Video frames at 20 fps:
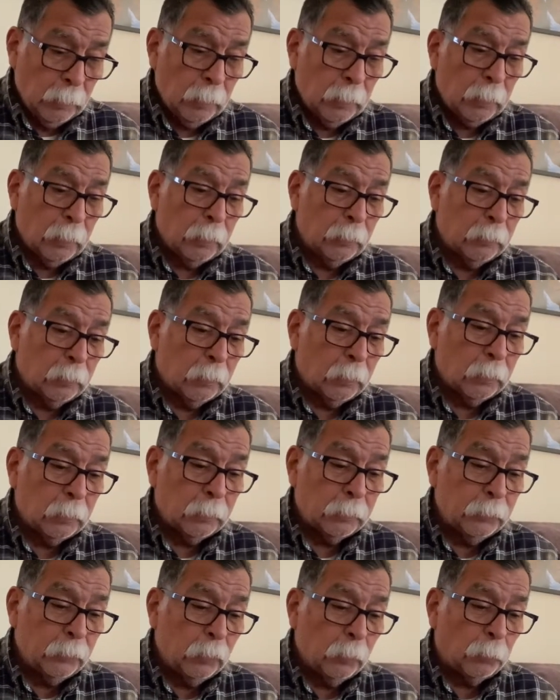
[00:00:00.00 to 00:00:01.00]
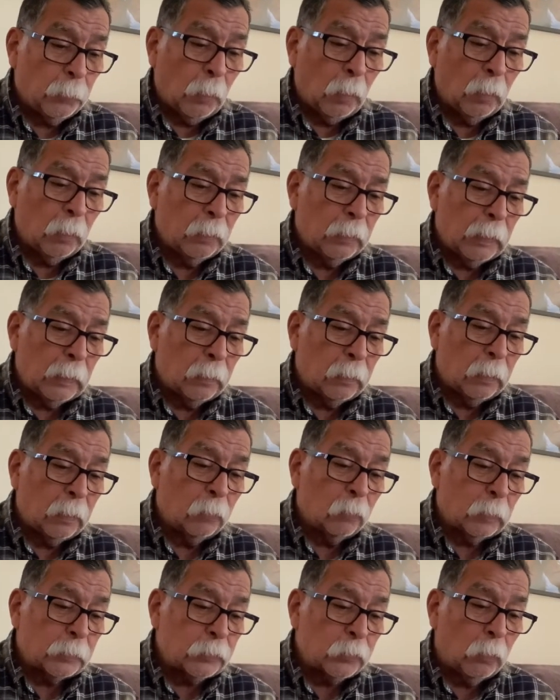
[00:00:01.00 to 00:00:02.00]
And Paul
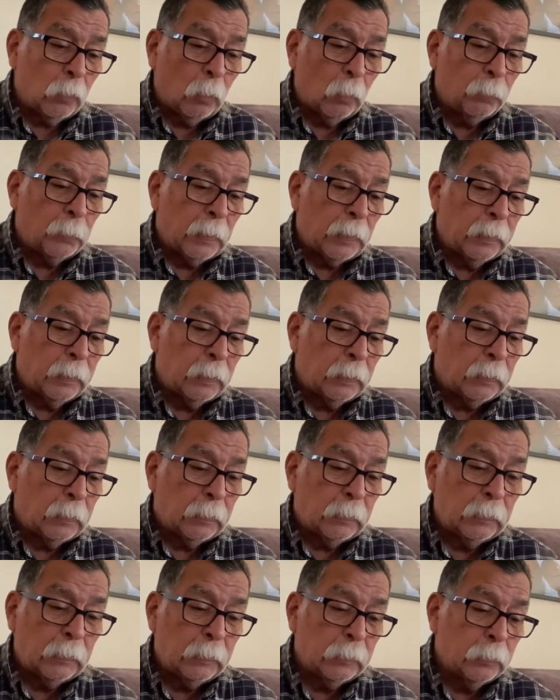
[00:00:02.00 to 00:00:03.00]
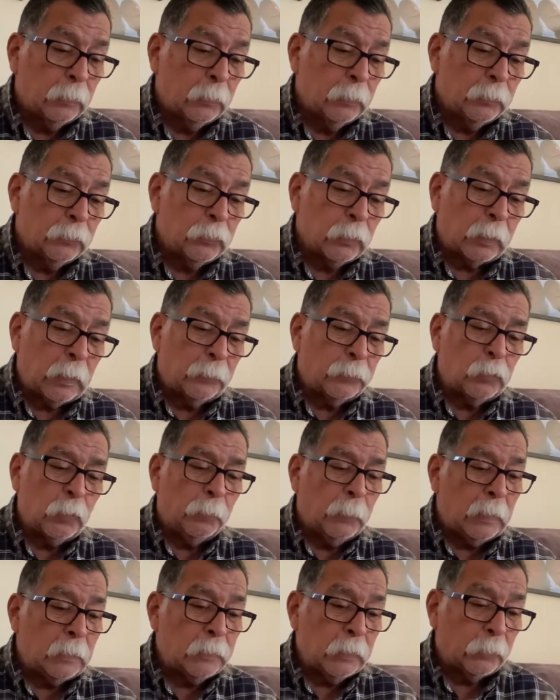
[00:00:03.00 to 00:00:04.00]
was called by to come to
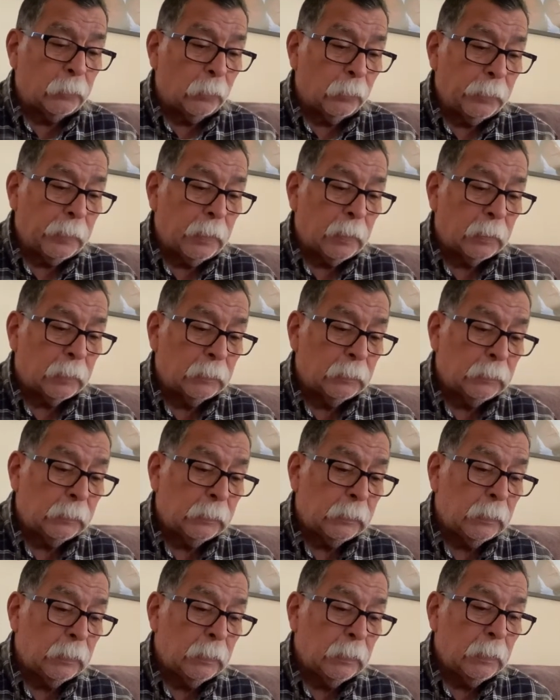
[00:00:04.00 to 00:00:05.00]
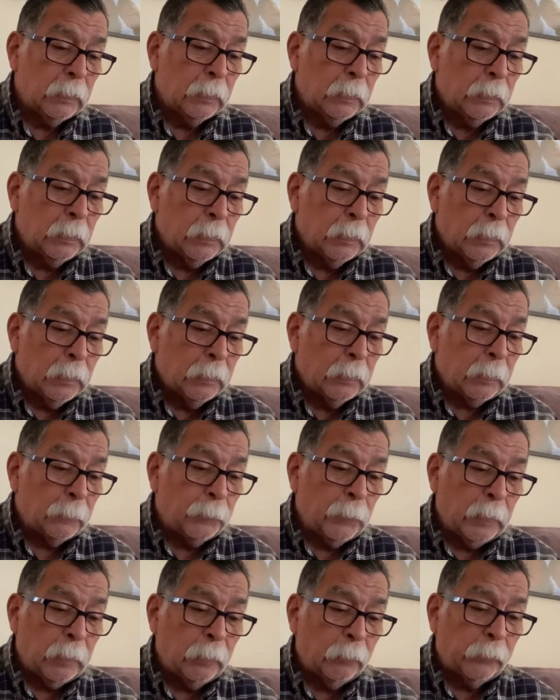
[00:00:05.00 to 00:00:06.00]
Macedonia. They
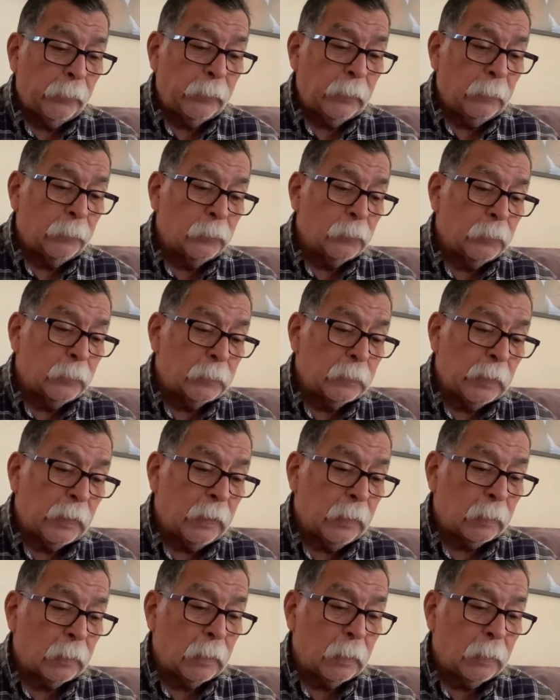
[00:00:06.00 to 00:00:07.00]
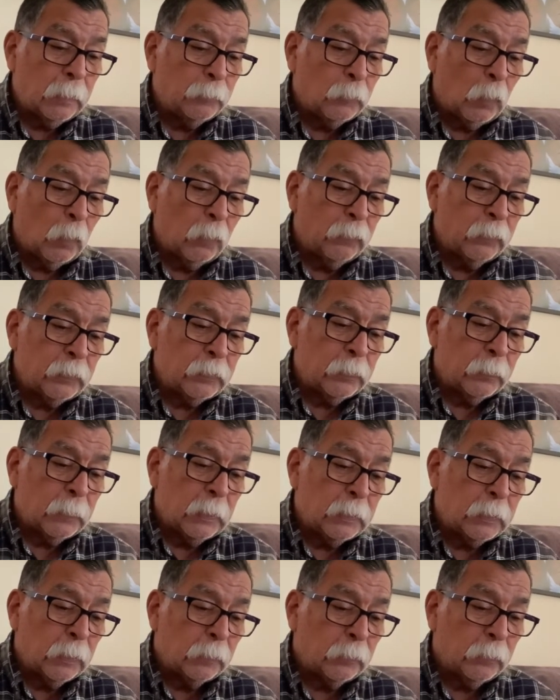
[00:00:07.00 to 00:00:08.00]
pleaded with him to say, "Come over to
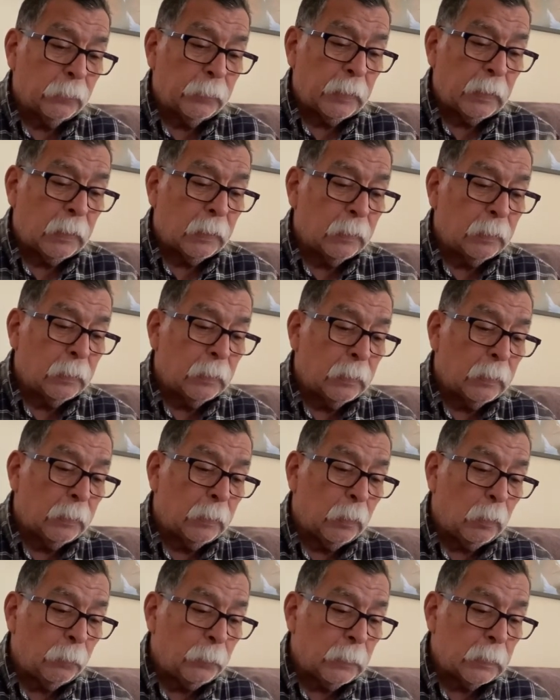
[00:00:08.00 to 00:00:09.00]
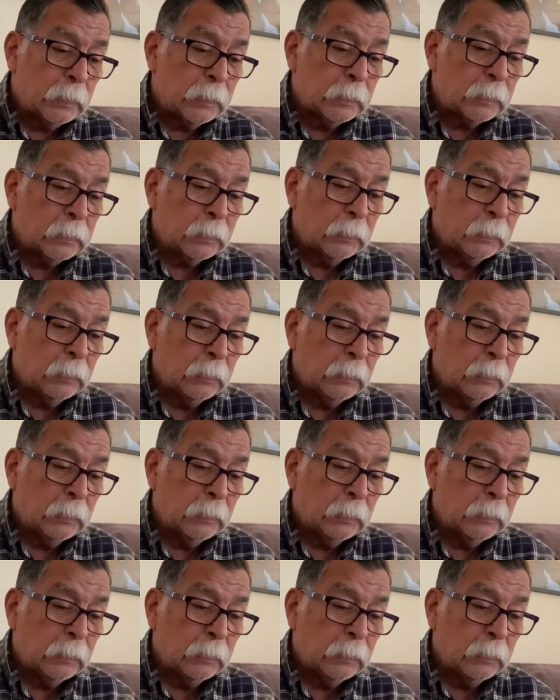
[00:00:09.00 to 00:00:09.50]
Macedonia and help us."